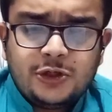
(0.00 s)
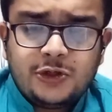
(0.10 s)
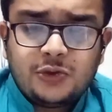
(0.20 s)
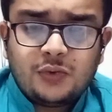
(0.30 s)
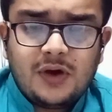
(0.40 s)

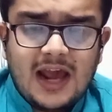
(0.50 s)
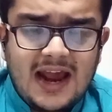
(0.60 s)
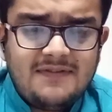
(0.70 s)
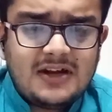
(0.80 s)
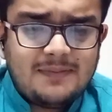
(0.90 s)
to
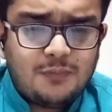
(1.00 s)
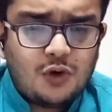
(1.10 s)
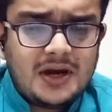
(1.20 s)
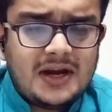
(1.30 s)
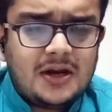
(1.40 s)
have
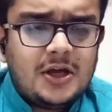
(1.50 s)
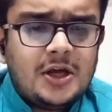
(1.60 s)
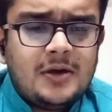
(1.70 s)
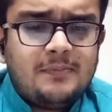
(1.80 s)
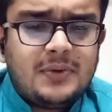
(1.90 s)
deponent
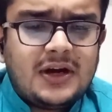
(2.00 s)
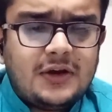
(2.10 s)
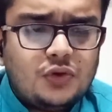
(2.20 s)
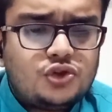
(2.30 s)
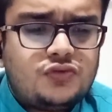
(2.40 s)

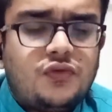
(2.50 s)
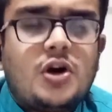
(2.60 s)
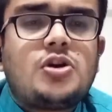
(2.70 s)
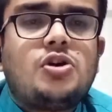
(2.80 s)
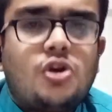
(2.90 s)
produced
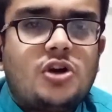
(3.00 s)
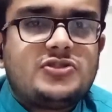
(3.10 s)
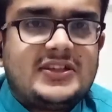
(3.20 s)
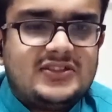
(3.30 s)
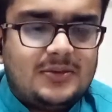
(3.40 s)
for cross
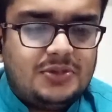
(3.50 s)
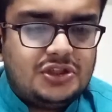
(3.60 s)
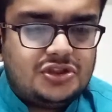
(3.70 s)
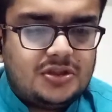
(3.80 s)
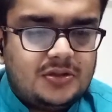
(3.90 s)

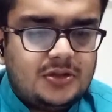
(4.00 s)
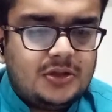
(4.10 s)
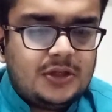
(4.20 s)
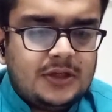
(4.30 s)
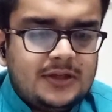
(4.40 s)
examination,
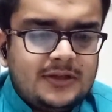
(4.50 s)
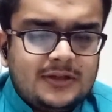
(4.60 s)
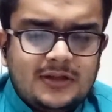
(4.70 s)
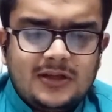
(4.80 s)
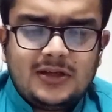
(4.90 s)

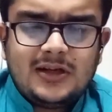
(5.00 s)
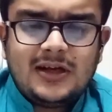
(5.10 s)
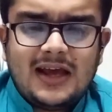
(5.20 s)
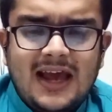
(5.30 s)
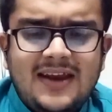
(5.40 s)

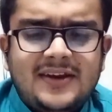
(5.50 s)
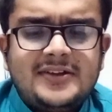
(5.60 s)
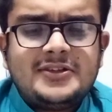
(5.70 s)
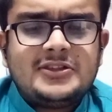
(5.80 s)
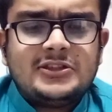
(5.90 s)
and
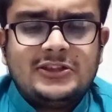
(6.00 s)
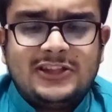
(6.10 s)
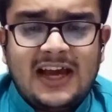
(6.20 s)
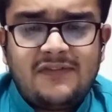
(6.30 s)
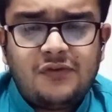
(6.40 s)

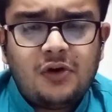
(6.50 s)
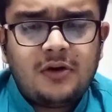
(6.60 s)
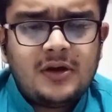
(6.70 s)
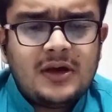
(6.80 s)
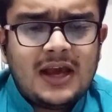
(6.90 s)
therefore
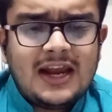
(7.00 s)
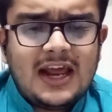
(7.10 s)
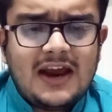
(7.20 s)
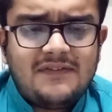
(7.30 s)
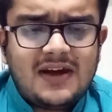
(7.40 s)
an
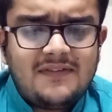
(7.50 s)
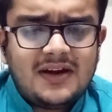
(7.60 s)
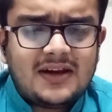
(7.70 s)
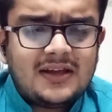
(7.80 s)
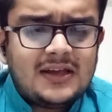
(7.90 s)

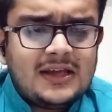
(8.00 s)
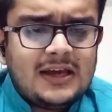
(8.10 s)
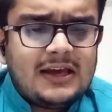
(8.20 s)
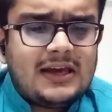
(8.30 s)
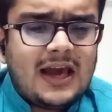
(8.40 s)
affidavit
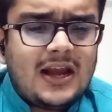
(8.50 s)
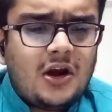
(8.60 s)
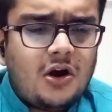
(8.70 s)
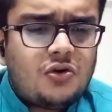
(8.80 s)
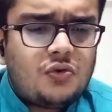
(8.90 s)

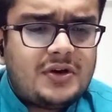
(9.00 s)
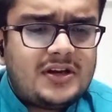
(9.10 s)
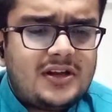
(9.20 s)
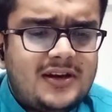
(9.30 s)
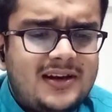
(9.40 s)
cannot
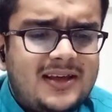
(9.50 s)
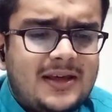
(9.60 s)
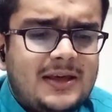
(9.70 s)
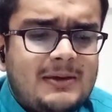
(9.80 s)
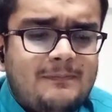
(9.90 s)
ordinarily
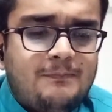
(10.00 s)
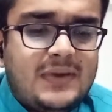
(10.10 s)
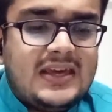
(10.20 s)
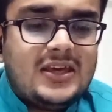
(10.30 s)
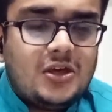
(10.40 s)
be
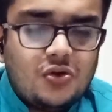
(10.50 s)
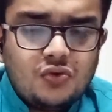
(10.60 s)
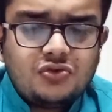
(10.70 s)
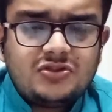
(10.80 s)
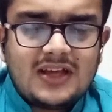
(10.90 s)

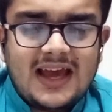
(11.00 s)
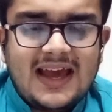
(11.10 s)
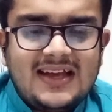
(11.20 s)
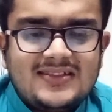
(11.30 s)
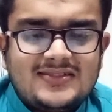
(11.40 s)
used
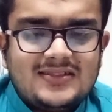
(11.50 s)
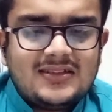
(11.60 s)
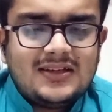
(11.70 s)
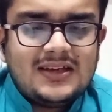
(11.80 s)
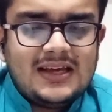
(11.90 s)
as
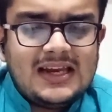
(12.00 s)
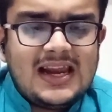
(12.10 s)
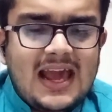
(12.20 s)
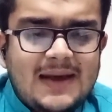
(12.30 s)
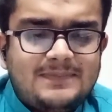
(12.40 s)

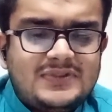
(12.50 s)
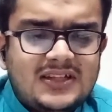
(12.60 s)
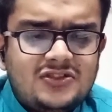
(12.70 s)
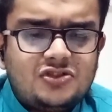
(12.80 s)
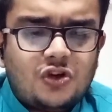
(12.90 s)
in
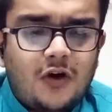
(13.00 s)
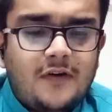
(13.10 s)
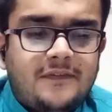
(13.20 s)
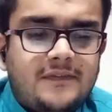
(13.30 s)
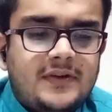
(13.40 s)
absence
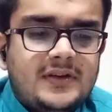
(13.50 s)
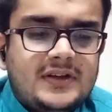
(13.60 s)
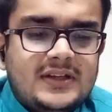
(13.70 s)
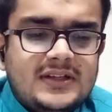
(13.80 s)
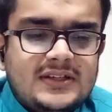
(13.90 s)
of
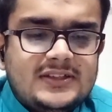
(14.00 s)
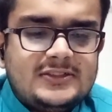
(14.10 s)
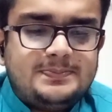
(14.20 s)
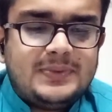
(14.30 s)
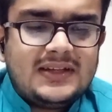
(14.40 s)

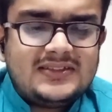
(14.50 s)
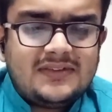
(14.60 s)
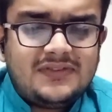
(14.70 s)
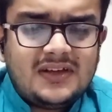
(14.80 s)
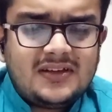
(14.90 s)

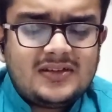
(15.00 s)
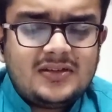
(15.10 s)
specific